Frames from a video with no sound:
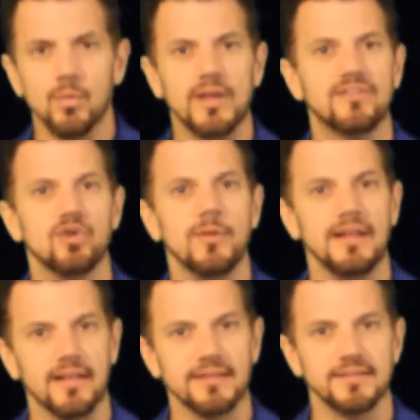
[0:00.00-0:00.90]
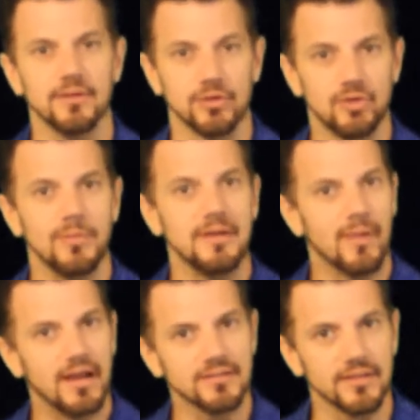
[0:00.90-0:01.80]
We get too many
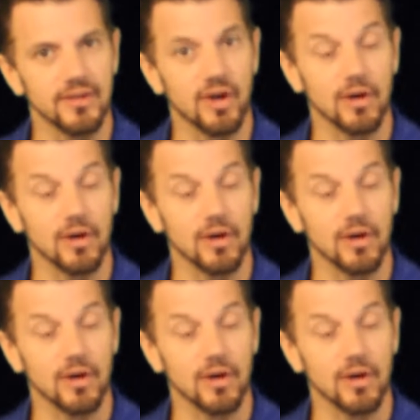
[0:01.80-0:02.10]
miles on the